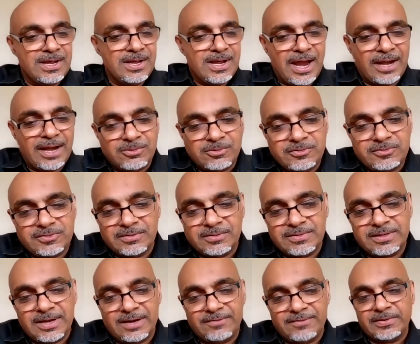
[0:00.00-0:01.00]
And also the
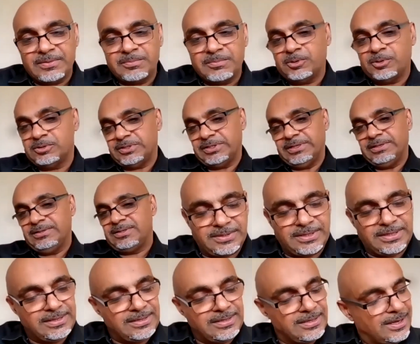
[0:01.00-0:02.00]
governing body,
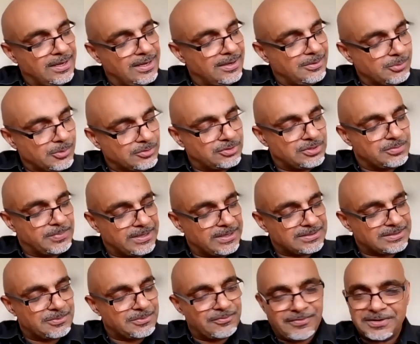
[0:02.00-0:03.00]
the Wheelchair
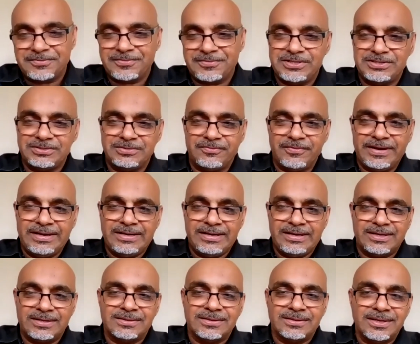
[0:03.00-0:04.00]
Basketball Federation of
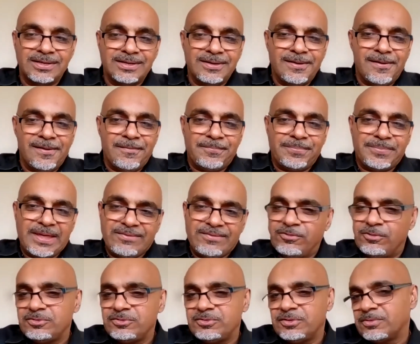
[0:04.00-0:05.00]
India, they've
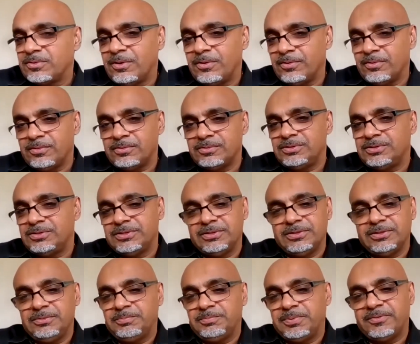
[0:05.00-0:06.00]
also gone on
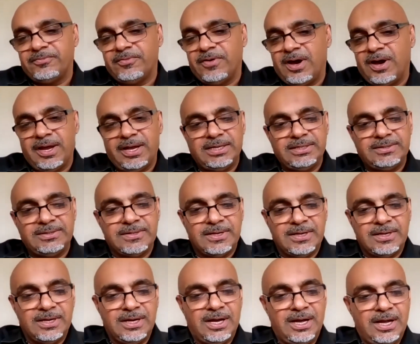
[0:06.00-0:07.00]
to provide
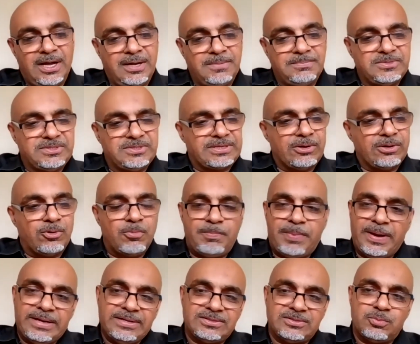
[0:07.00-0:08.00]

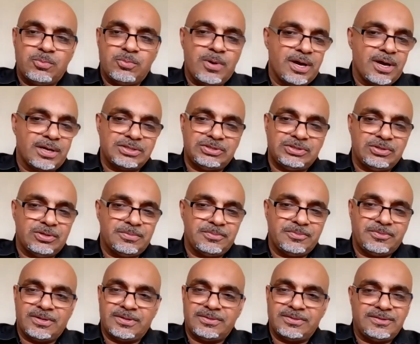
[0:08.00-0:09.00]
skill-based
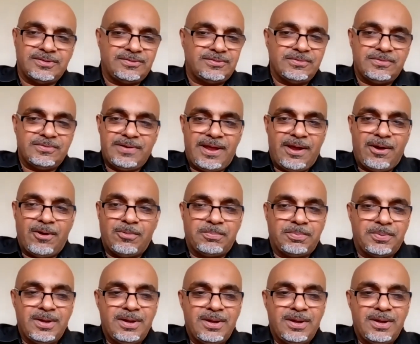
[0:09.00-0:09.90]
workshops, just to help